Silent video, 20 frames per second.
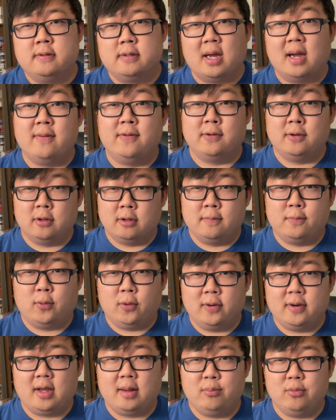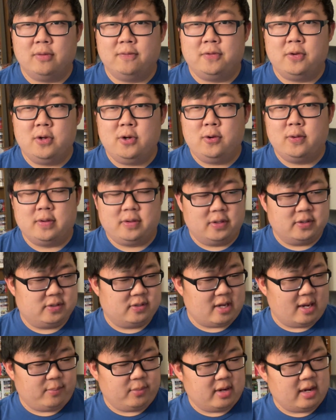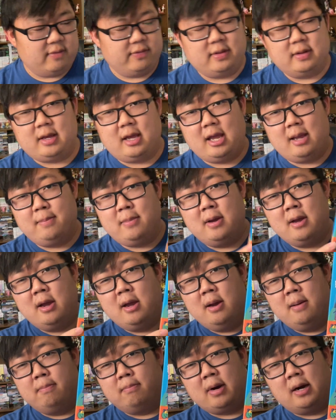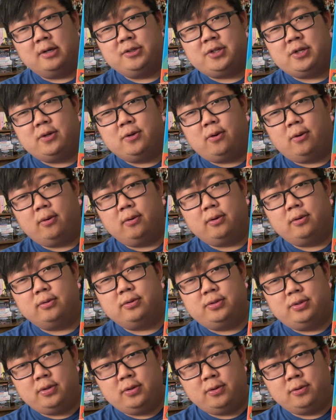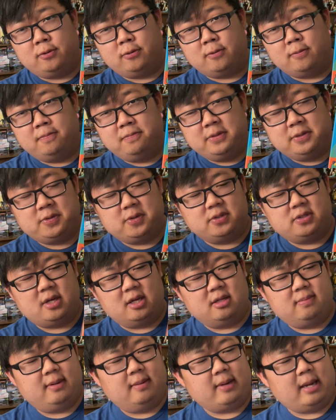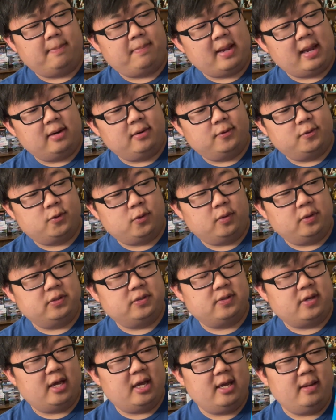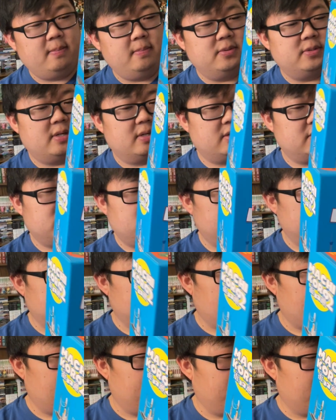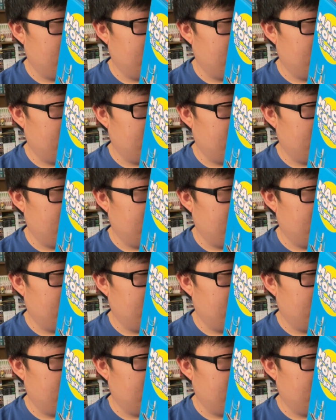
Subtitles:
Time for another board game review, and this time we have the game MACHI KORO 2. This was sent to me by Pandasaurus Games and is designed